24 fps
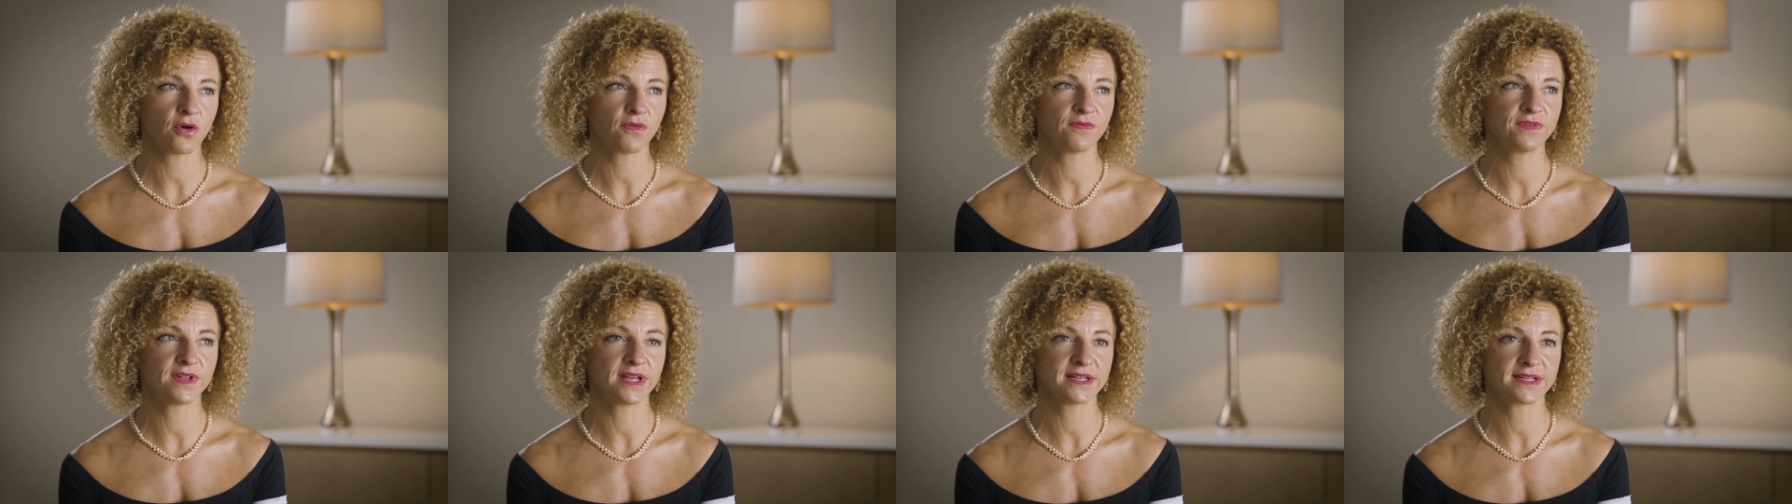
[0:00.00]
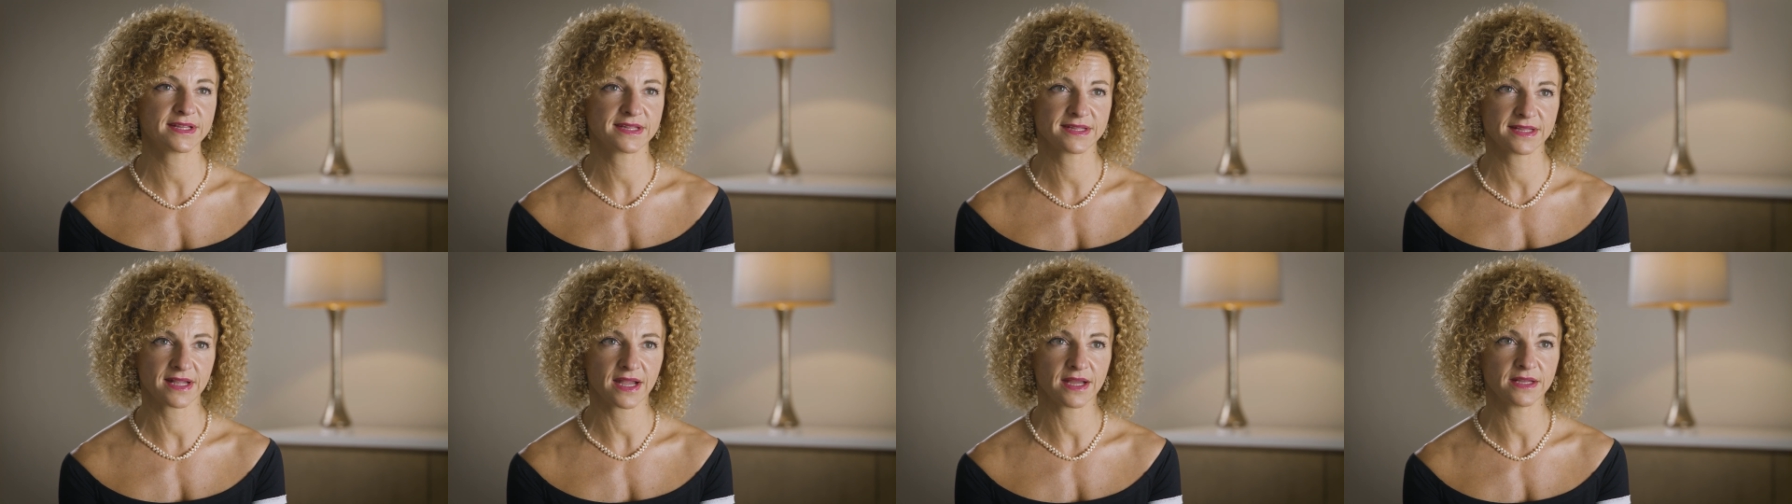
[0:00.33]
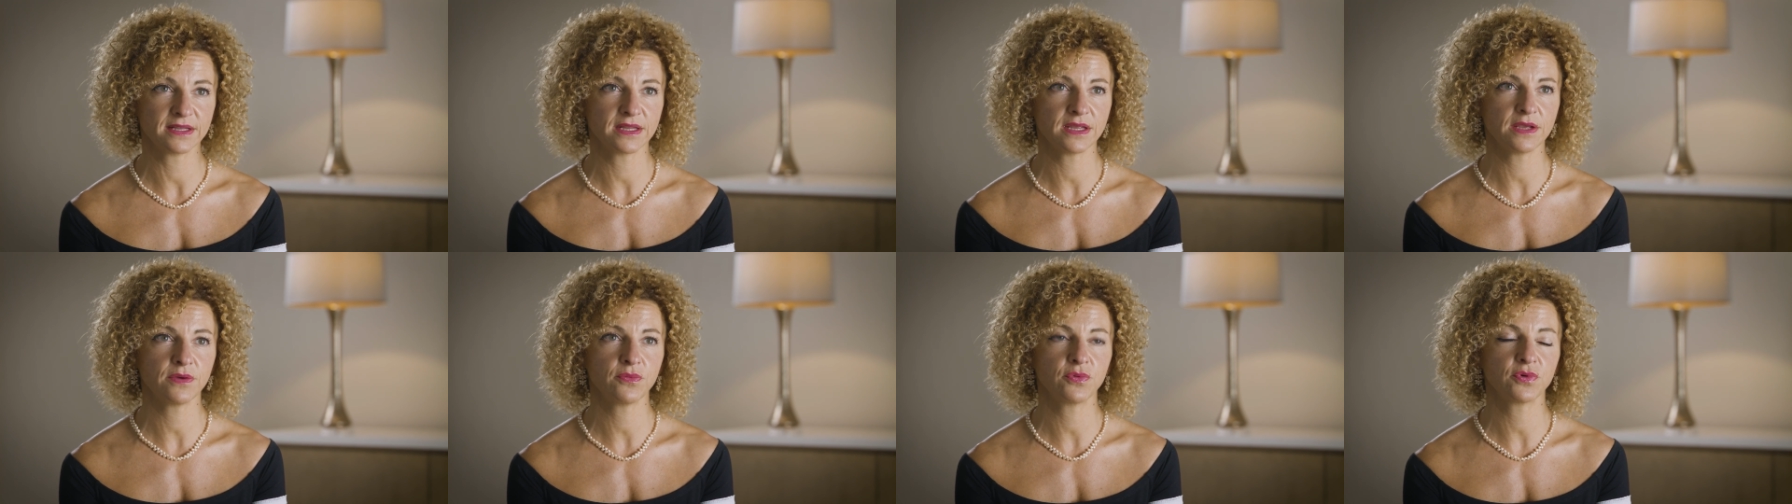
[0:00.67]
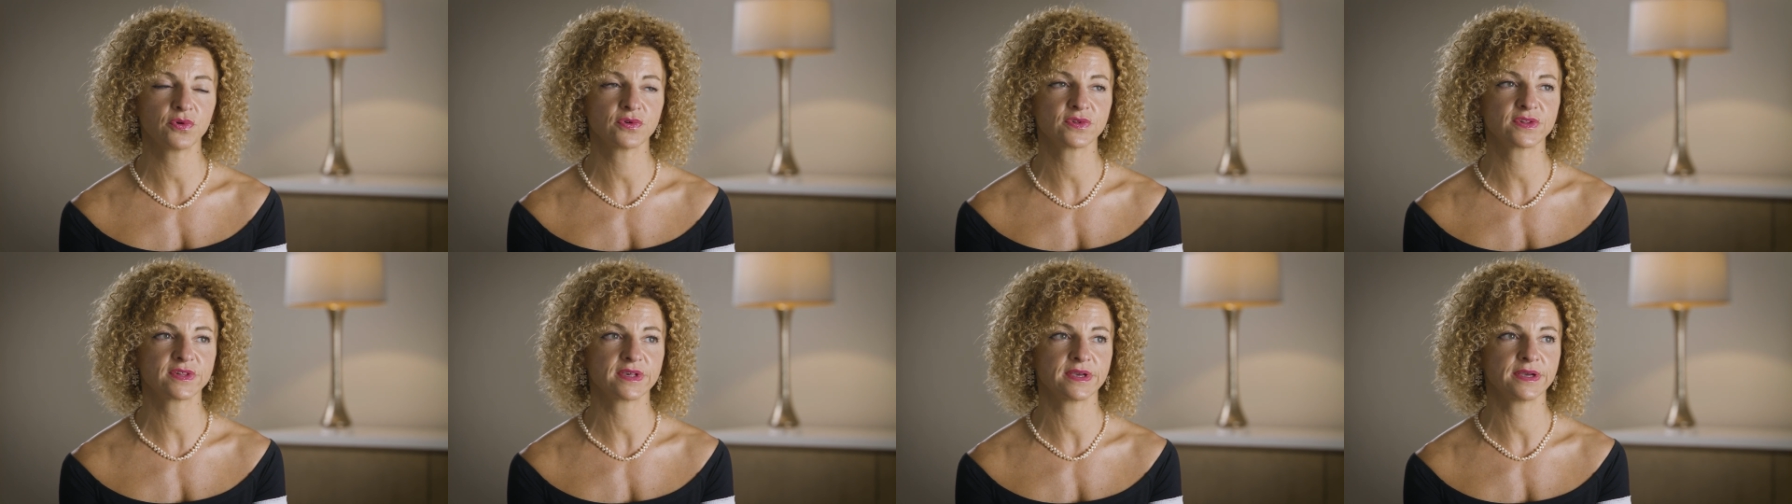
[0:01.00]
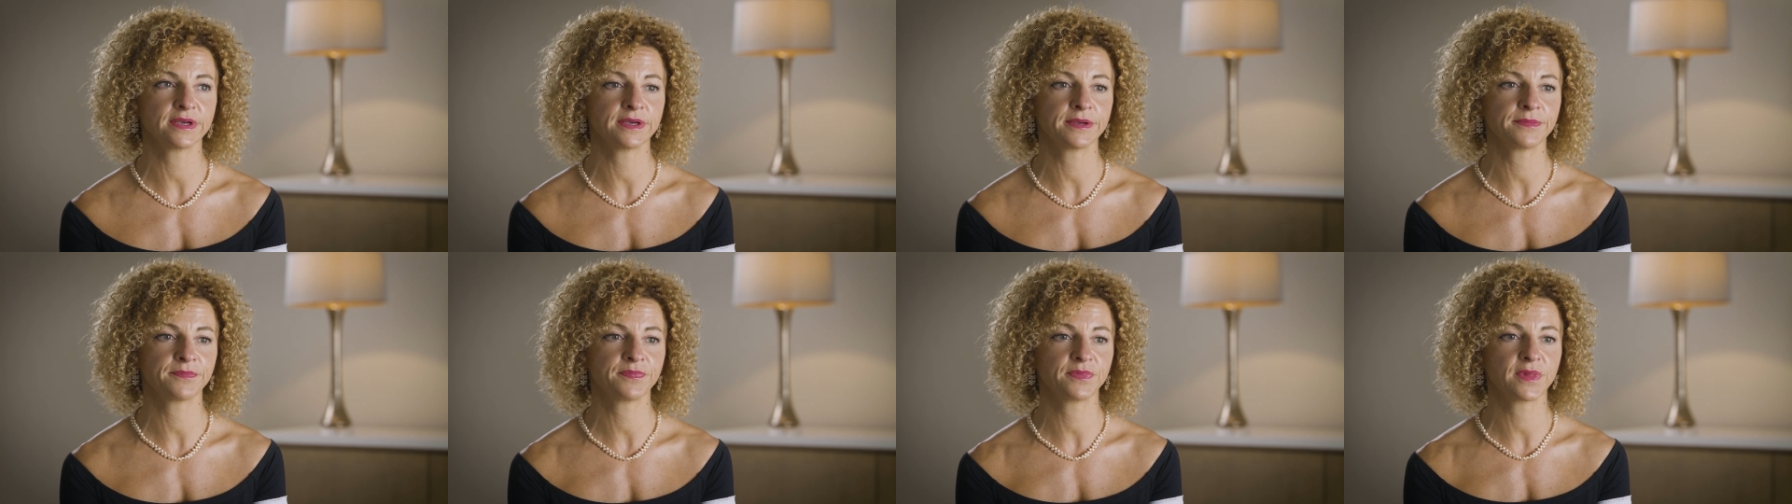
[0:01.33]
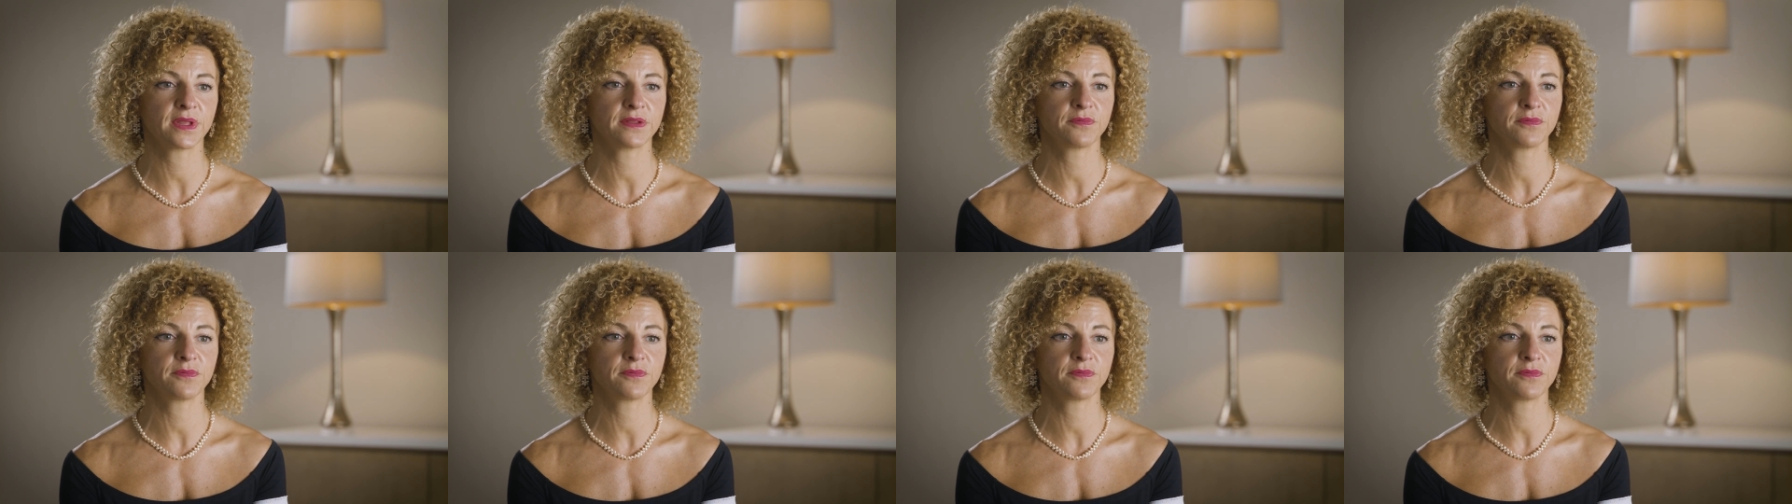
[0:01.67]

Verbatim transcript: of that study was um,